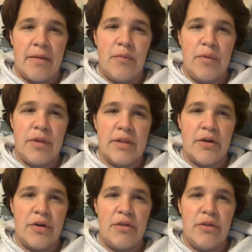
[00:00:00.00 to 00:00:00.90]
will
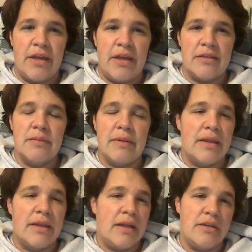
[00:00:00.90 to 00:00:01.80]
learn new things but
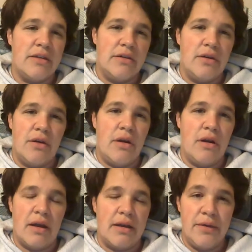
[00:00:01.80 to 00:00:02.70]
then
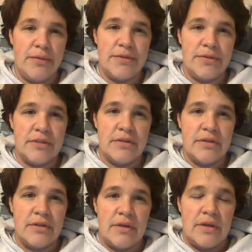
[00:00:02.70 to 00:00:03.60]
not use
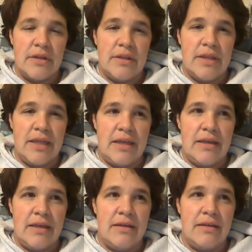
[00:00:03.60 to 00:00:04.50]

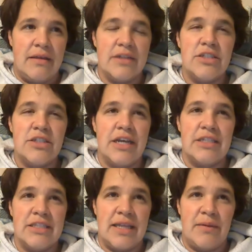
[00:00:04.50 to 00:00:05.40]
the
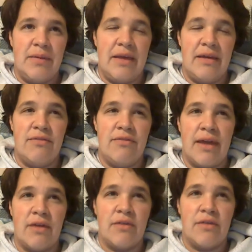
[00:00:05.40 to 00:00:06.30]
education that we have
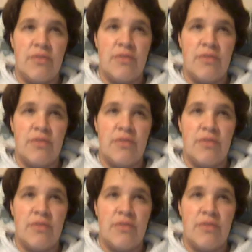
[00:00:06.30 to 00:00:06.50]
found,